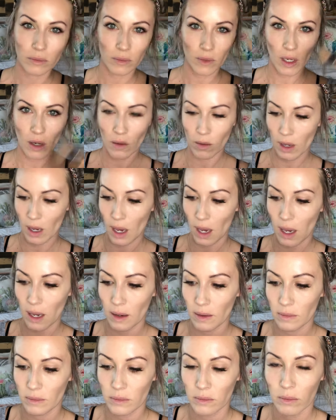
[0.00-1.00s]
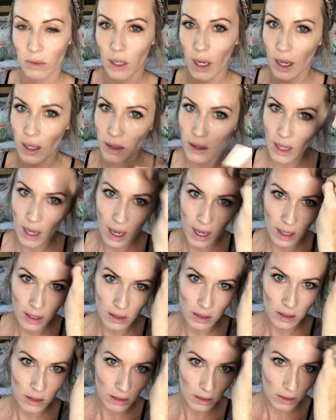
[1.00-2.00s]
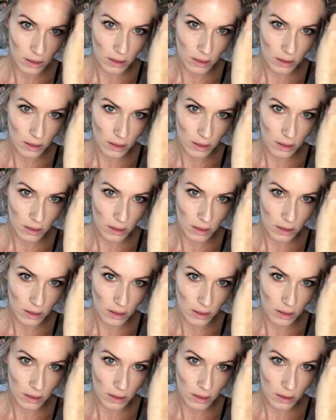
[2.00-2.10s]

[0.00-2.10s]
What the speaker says: Okay, got that.